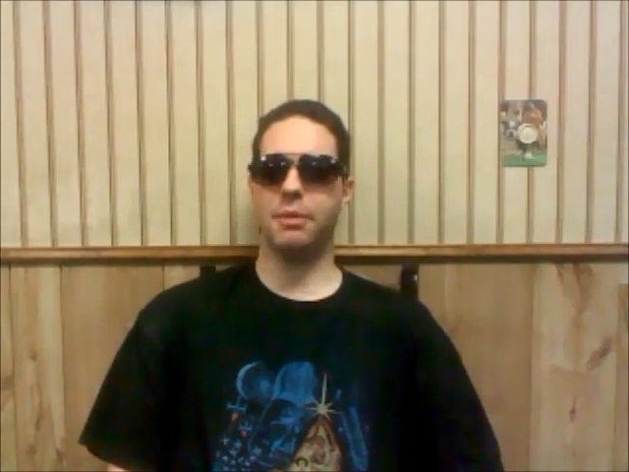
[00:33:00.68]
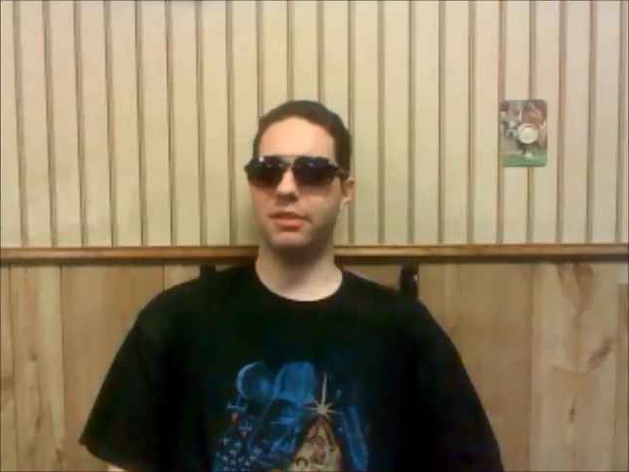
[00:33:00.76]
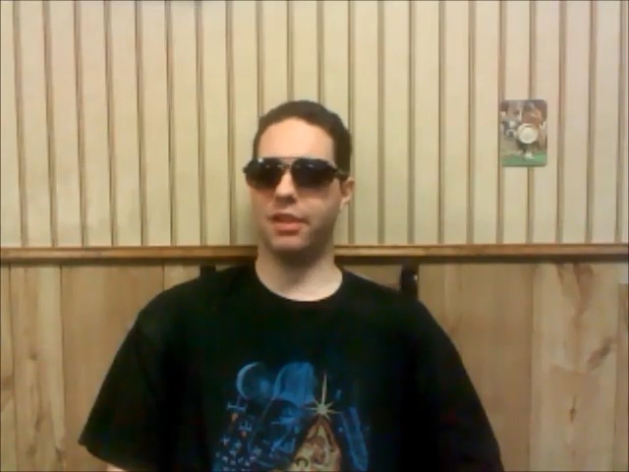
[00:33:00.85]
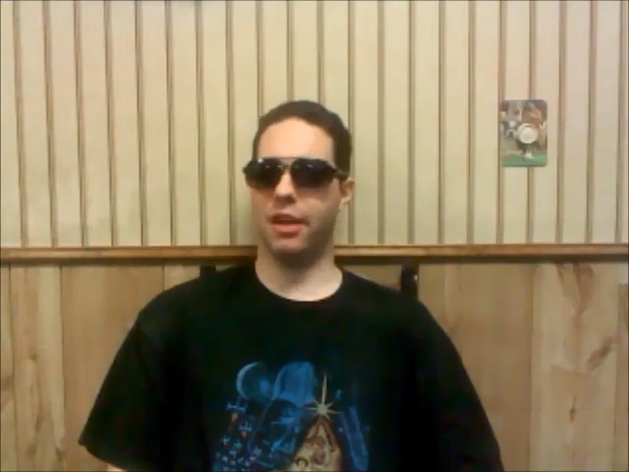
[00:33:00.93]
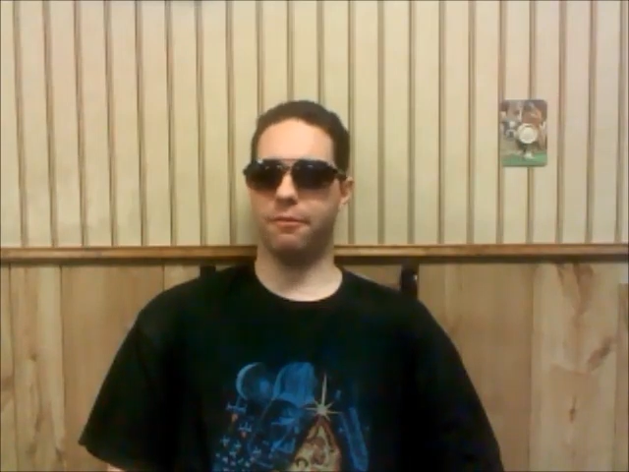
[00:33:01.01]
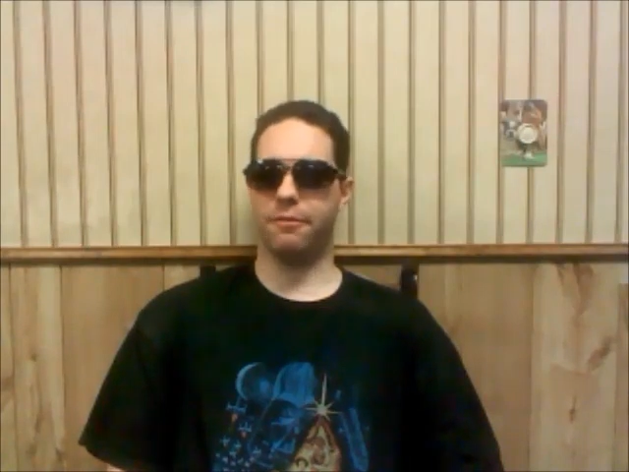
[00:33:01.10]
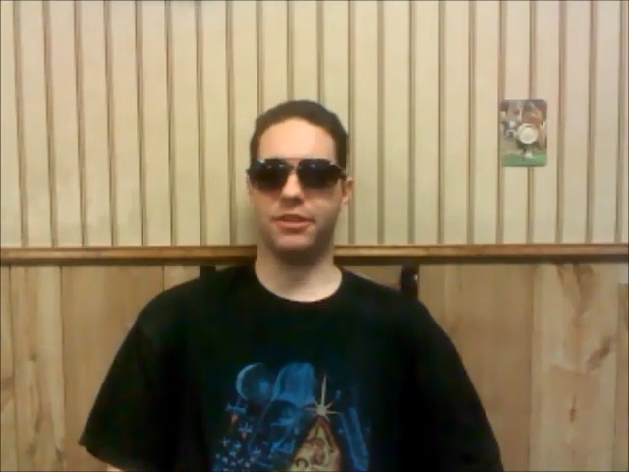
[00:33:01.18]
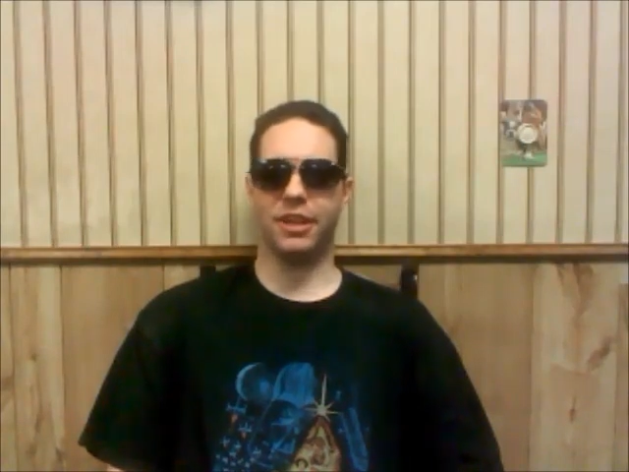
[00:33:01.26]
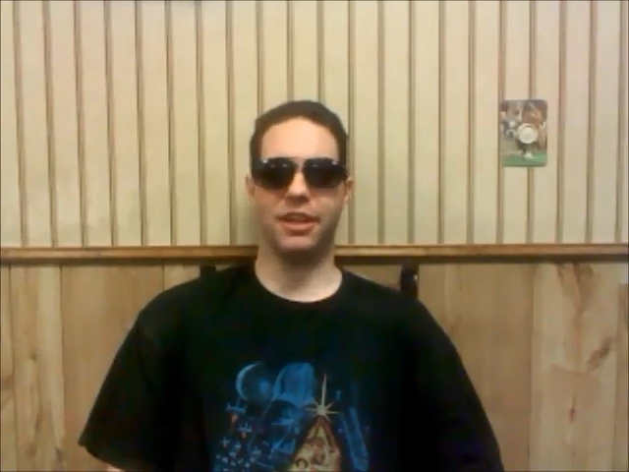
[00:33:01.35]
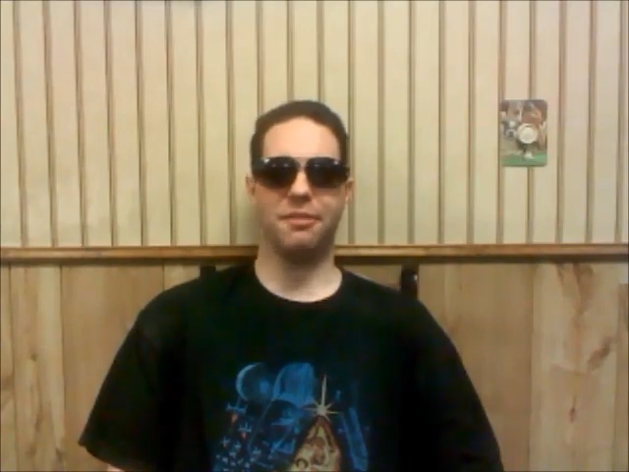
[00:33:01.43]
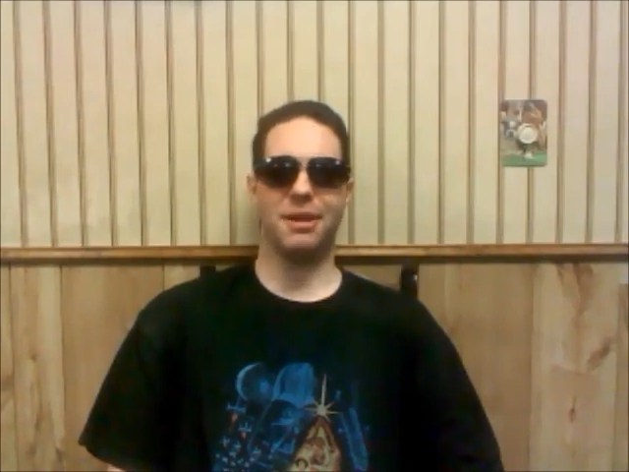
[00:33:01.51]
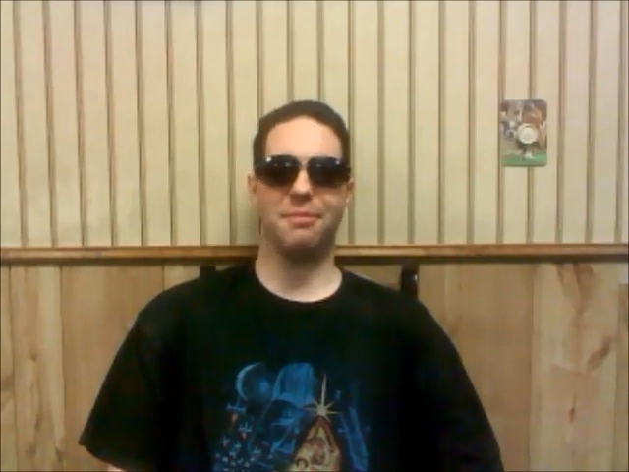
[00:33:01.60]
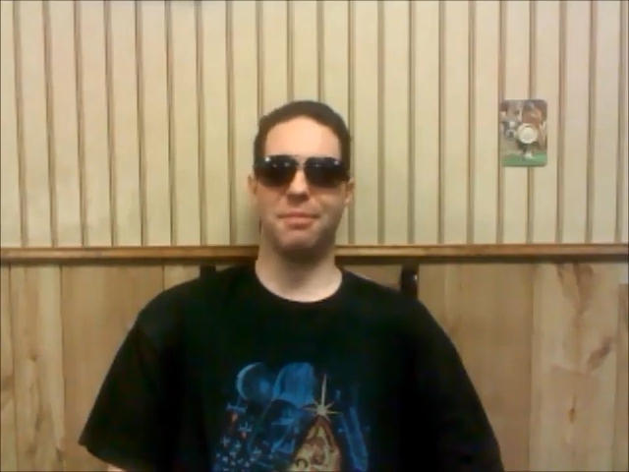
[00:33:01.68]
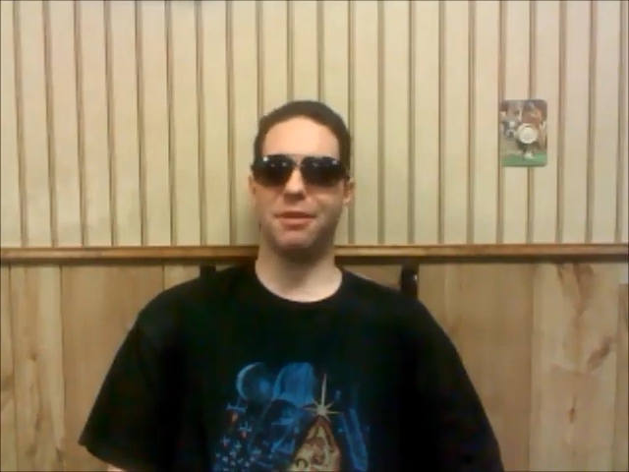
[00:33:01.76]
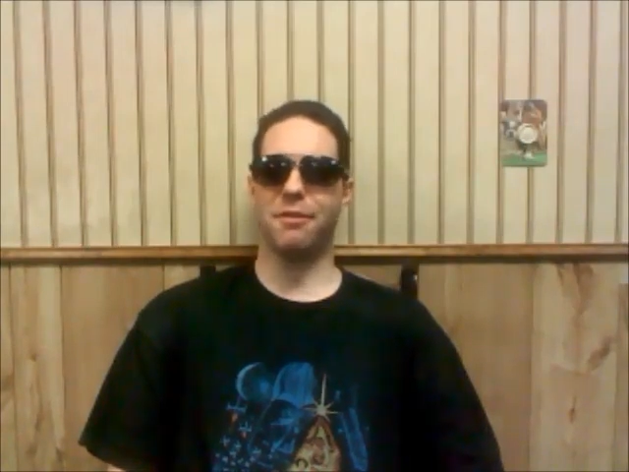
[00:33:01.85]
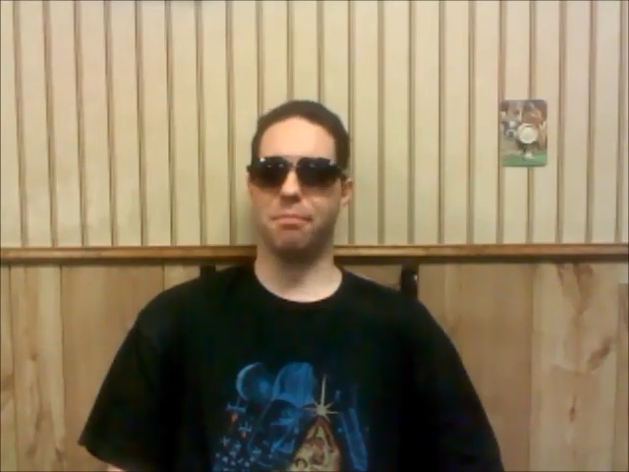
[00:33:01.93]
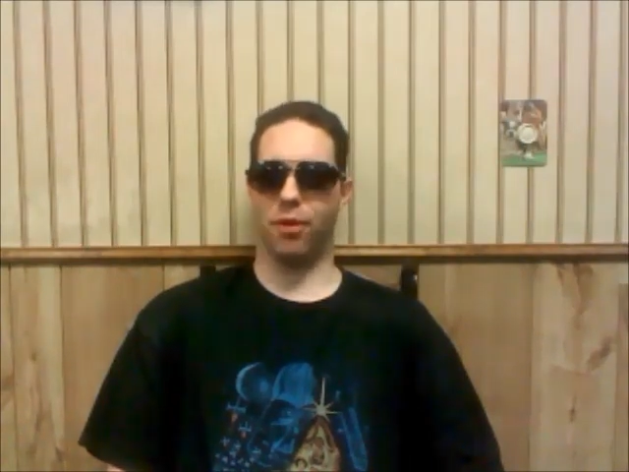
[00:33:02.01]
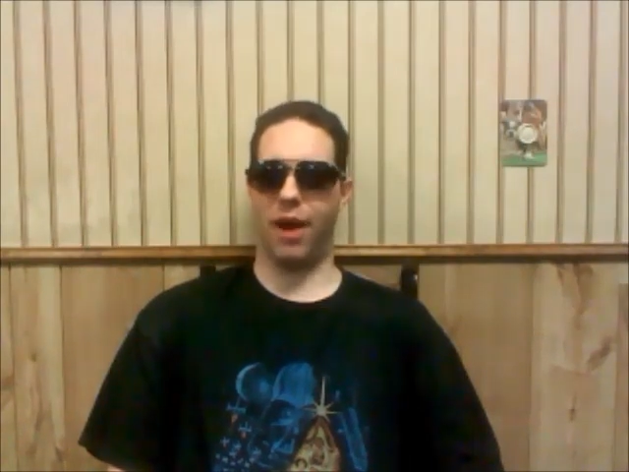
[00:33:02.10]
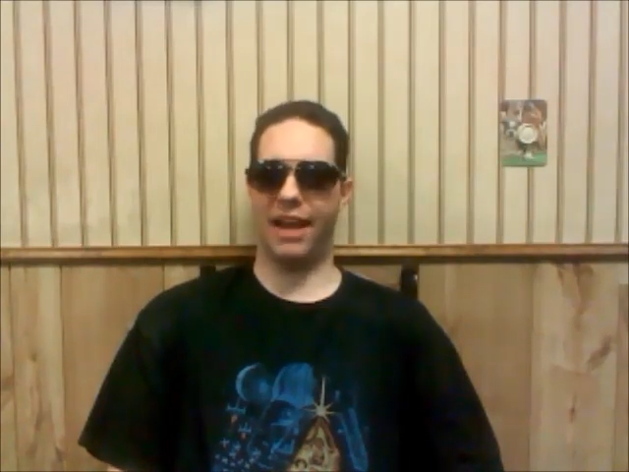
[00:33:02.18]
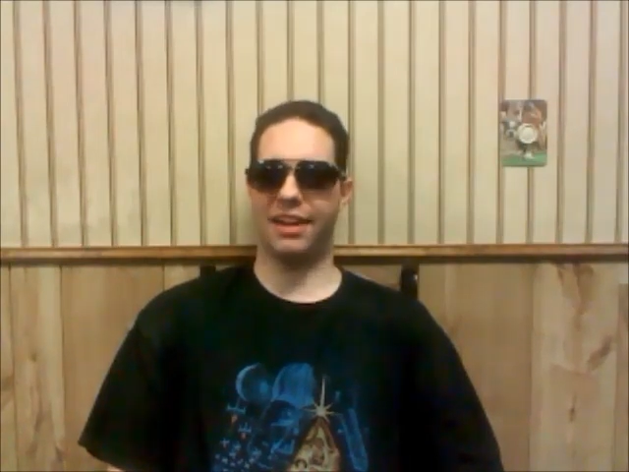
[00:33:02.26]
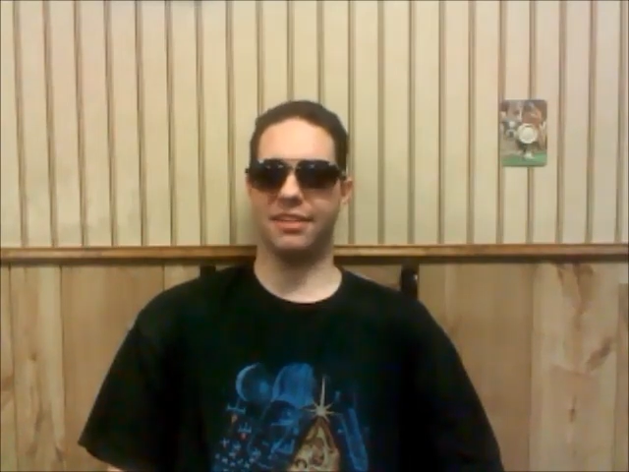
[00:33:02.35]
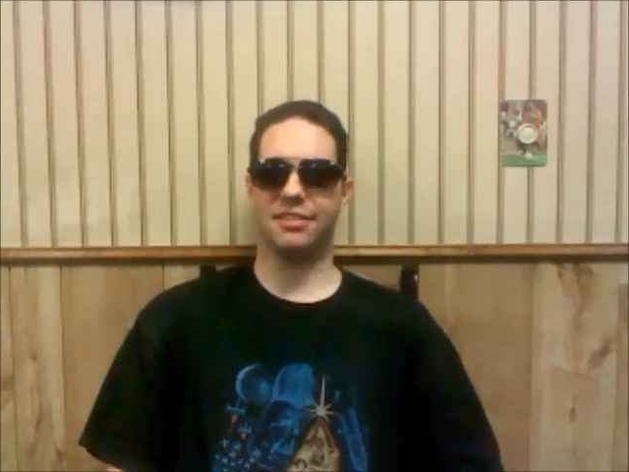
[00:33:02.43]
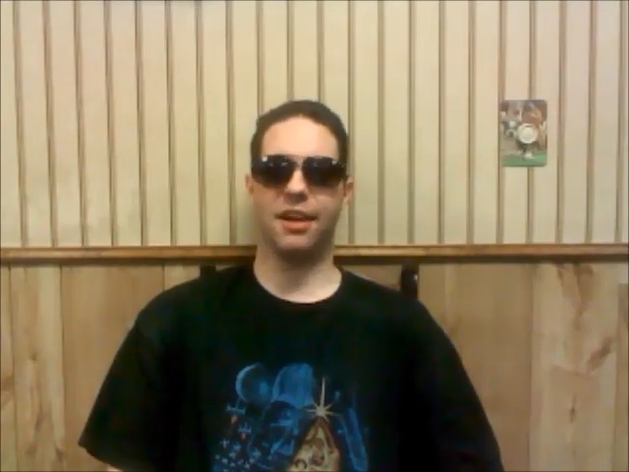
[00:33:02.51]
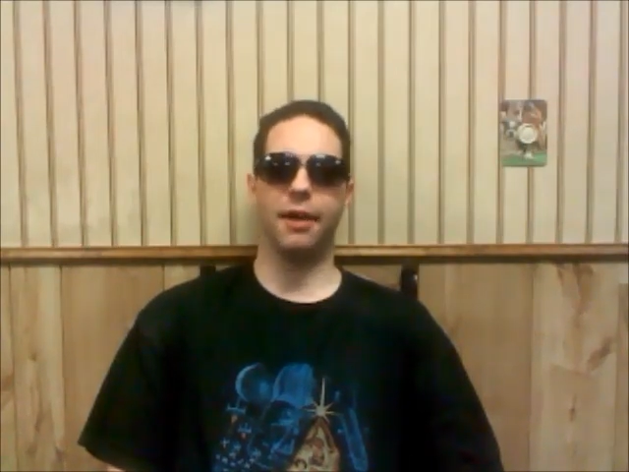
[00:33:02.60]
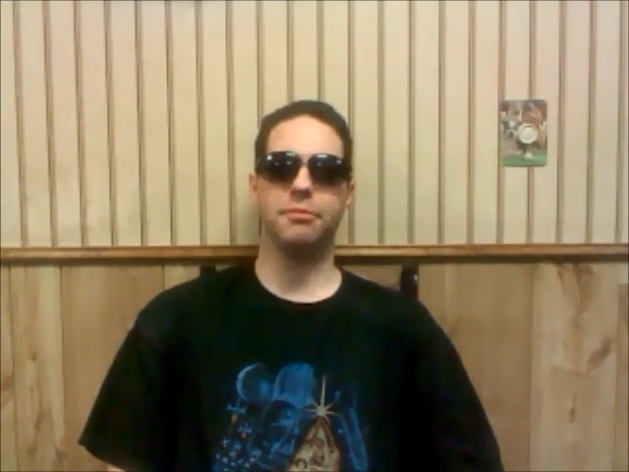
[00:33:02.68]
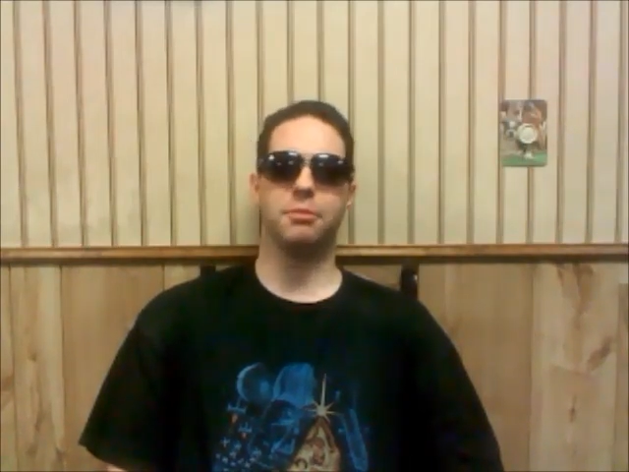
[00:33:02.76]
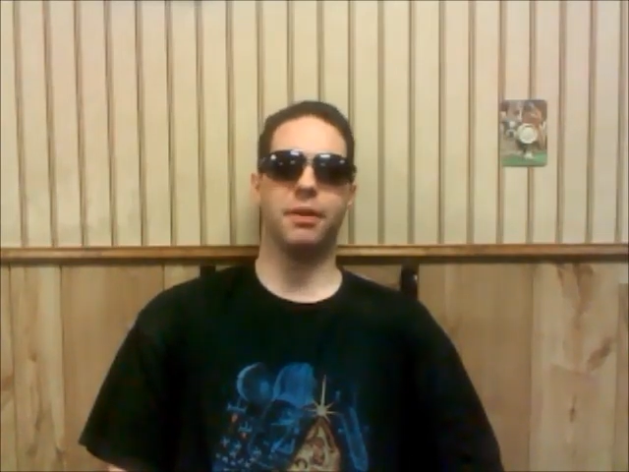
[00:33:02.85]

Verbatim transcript: selfish. He could be a bit of a brat at times.